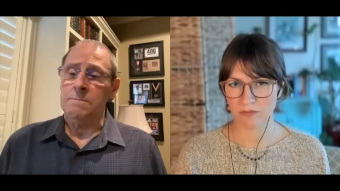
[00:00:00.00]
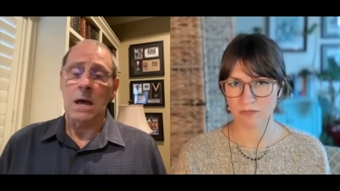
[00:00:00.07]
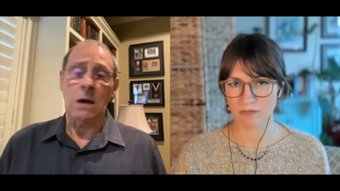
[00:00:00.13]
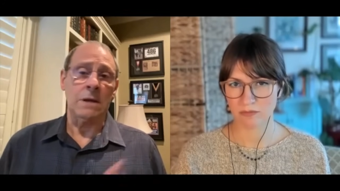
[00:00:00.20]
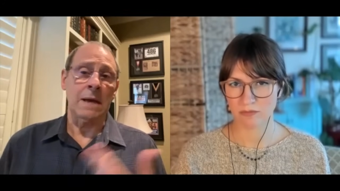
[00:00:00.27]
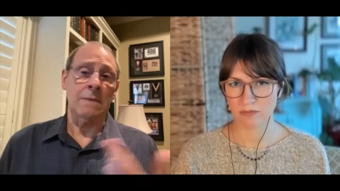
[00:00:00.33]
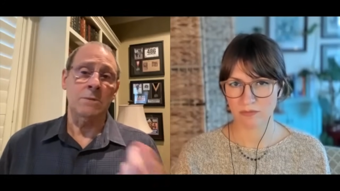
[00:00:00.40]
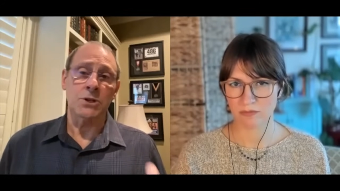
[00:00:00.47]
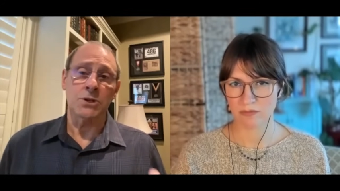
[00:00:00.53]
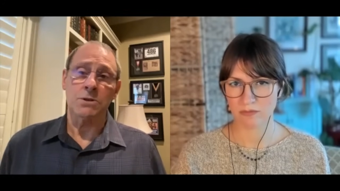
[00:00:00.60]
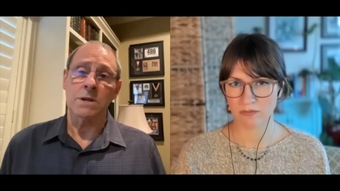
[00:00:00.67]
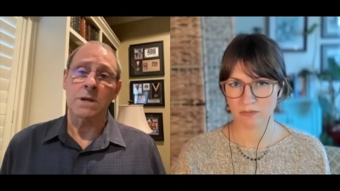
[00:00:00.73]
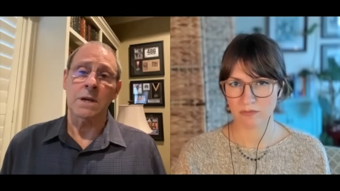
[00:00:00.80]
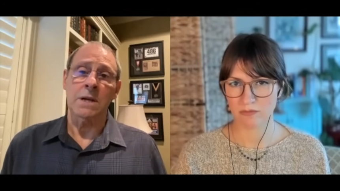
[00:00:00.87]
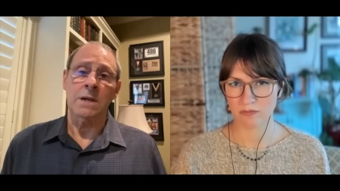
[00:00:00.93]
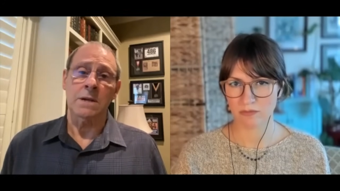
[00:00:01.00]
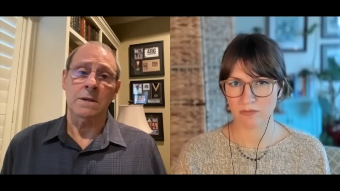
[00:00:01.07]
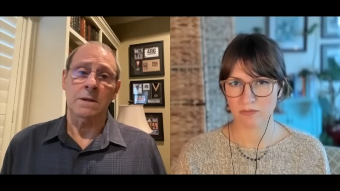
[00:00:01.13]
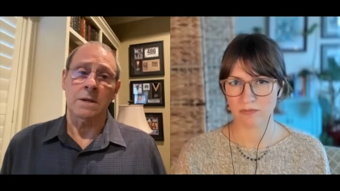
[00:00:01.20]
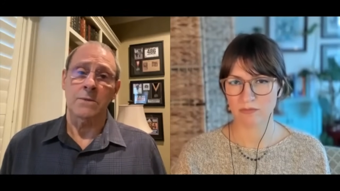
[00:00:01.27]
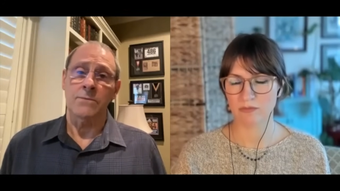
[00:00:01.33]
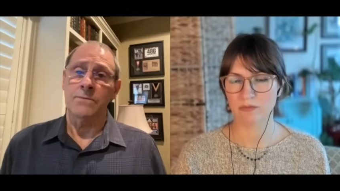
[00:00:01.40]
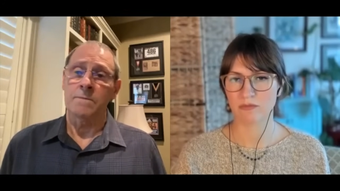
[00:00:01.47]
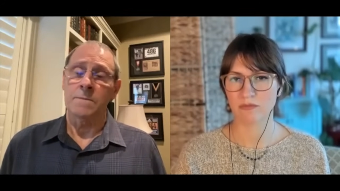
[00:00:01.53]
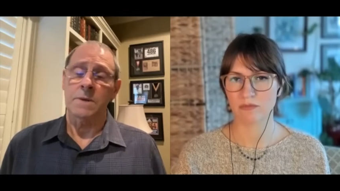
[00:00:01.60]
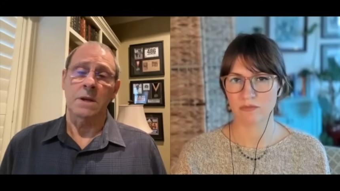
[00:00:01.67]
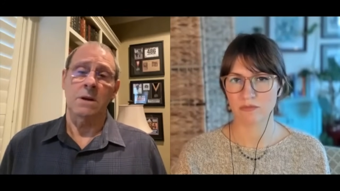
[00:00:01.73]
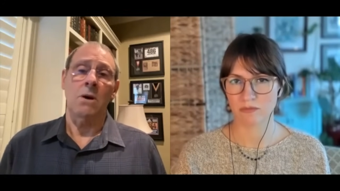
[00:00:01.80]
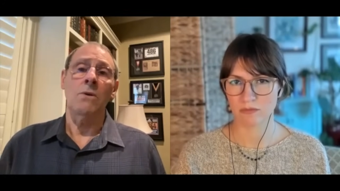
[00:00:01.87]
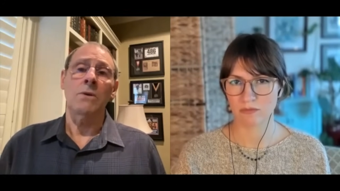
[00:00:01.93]
Speaker 1: biochemistry and, and you
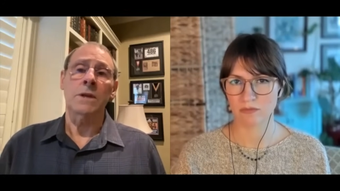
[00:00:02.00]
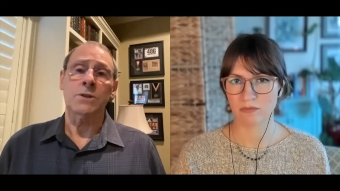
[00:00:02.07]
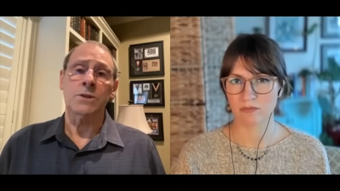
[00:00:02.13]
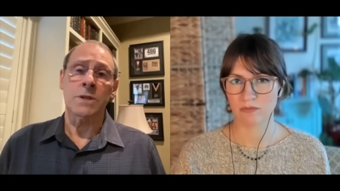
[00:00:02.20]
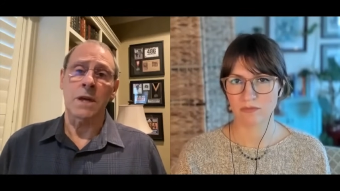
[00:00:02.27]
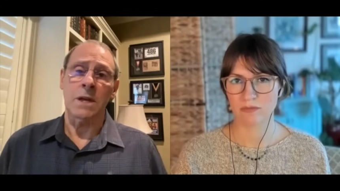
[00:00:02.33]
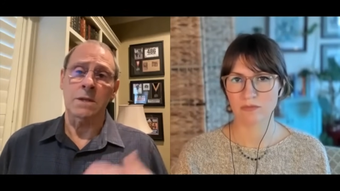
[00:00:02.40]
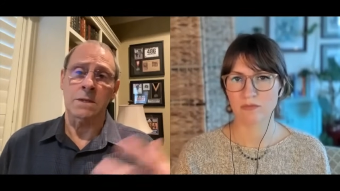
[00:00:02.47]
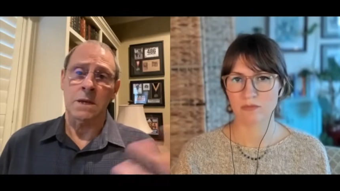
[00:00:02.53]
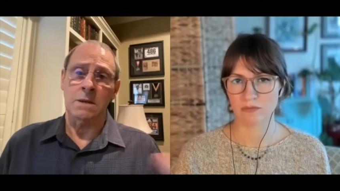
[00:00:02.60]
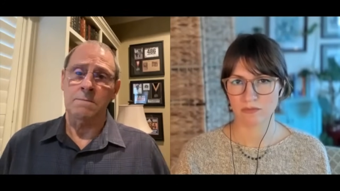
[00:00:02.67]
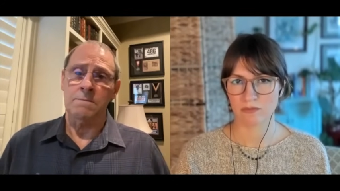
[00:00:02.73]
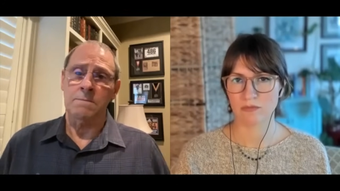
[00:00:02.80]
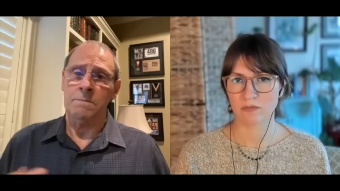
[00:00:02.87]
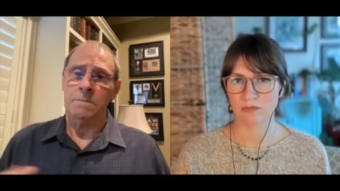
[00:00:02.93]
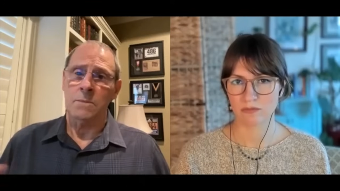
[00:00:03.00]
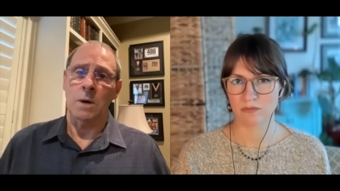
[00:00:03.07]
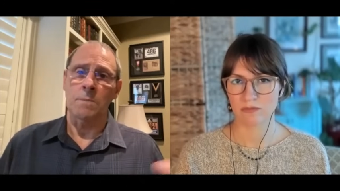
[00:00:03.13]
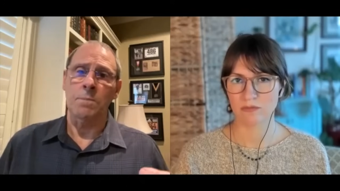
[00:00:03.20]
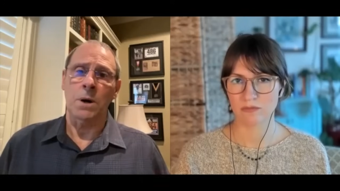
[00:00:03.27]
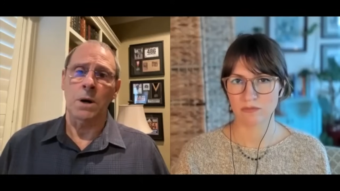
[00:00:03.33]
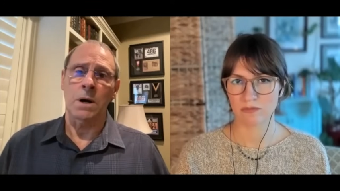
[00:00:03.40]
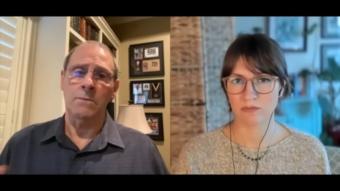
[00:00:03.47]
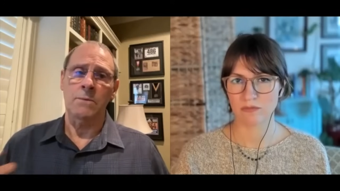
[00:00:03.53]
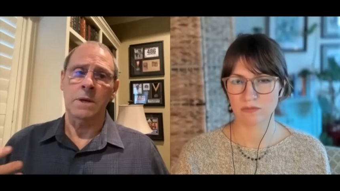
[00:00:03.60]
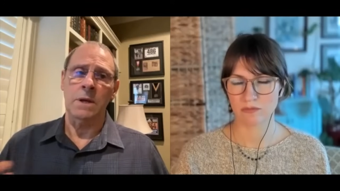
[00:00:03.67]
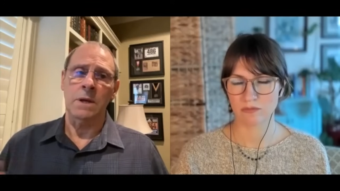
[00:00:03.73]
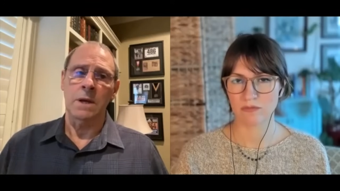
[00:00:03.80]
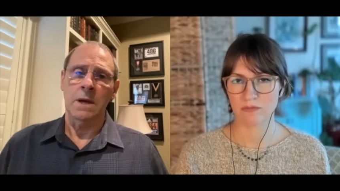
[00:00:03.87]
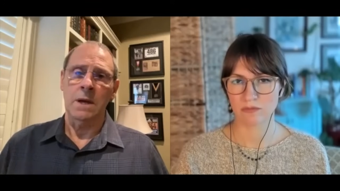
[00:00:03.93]
know all these things that are part of
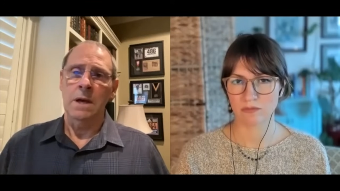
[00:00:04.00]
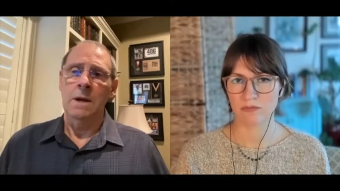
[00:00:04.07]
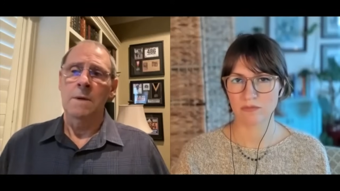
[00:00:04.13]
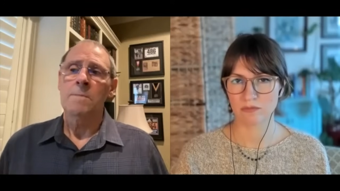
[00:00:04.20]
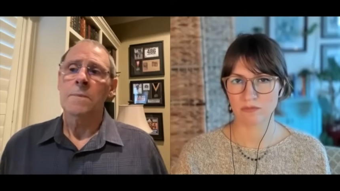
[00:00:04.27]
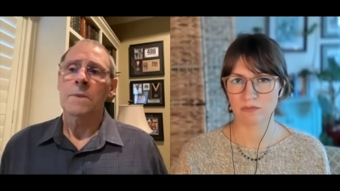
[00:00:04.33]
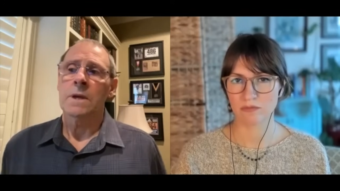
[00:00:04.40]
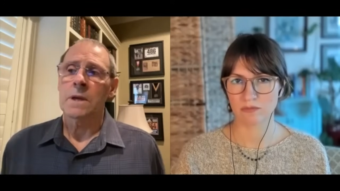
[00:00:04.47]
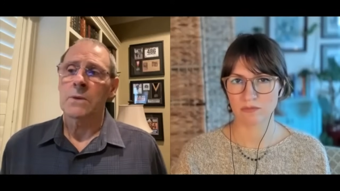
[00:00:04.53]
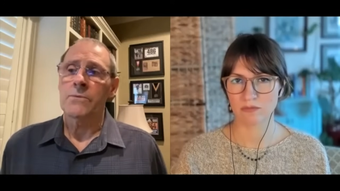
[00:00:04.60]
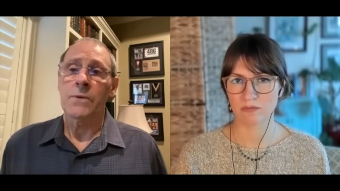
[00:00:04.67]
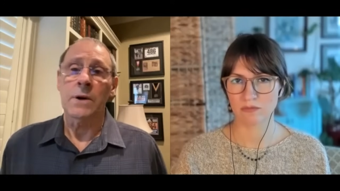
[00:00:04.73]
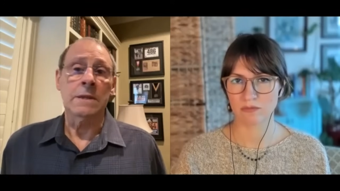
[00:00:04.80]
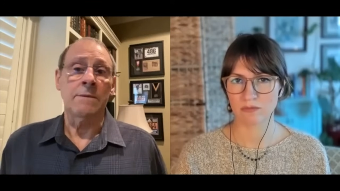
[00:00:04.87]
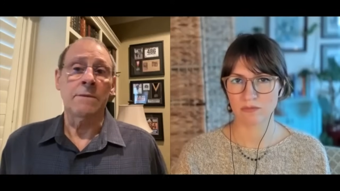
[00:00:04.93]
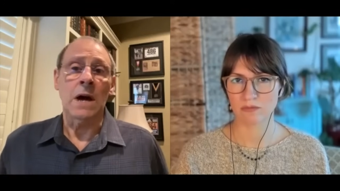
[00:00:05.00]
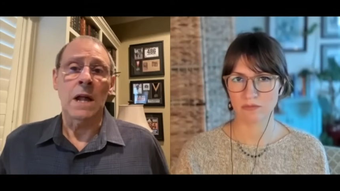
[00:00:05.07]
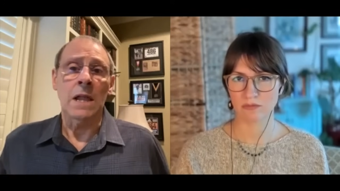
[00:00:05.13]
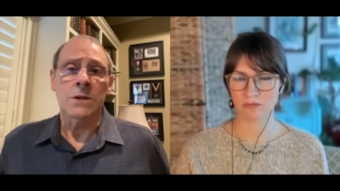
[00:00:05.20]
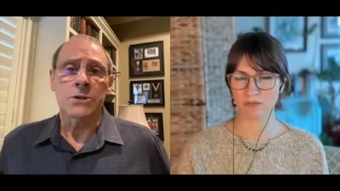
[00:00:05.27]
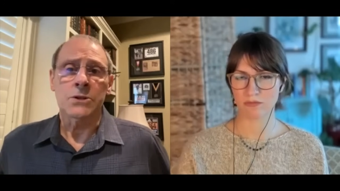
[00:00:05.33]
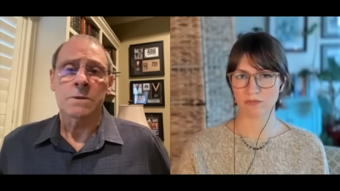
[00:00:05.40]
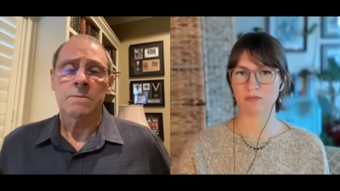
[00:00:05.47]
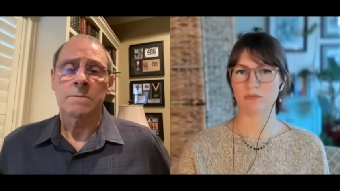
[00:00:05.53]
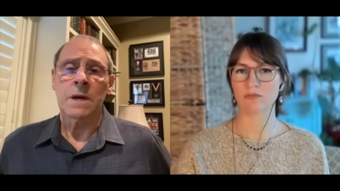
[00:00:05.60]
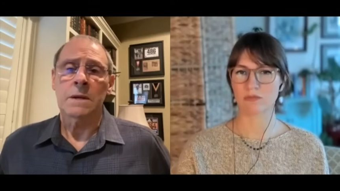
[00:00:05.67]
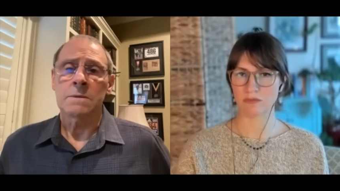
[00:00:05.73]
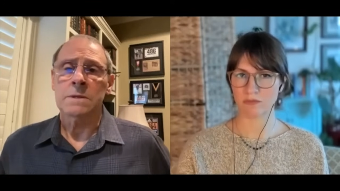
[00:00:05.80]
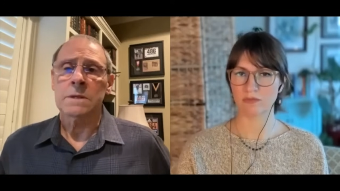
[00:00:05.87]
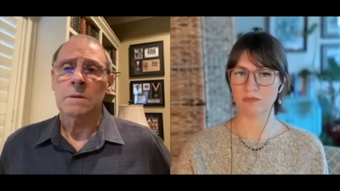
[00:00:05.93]
the, the fund of knowledge that
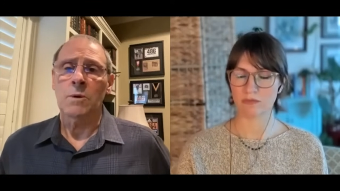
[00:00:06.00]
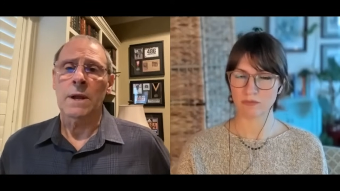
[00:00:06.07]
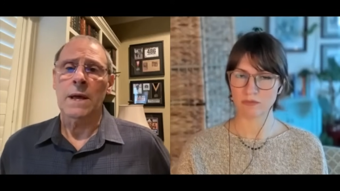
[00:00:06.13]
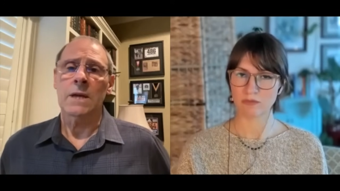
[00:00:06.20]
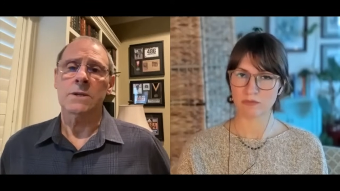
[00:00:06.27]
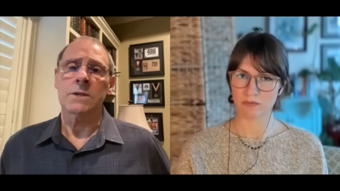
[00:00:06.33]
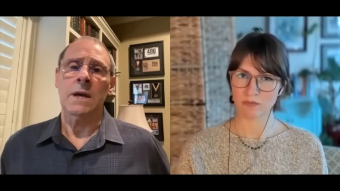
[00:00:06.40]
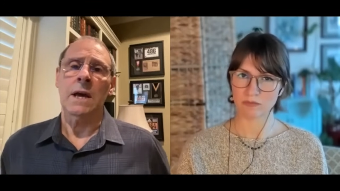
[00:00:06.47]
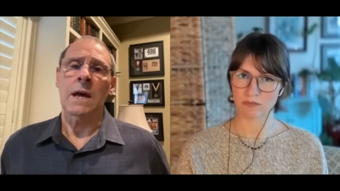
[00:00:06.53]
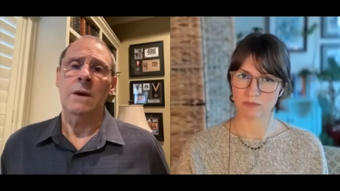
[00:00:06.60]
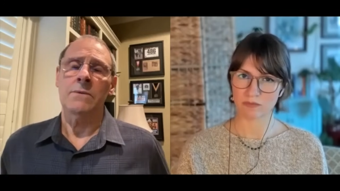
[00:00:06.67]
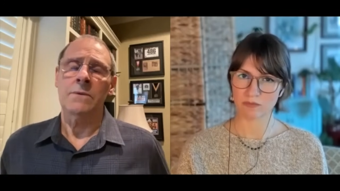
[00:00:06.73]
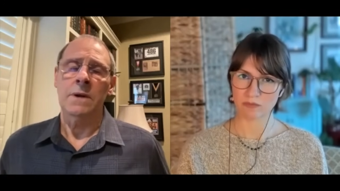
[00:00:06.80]
mm-hmm. someone has to have.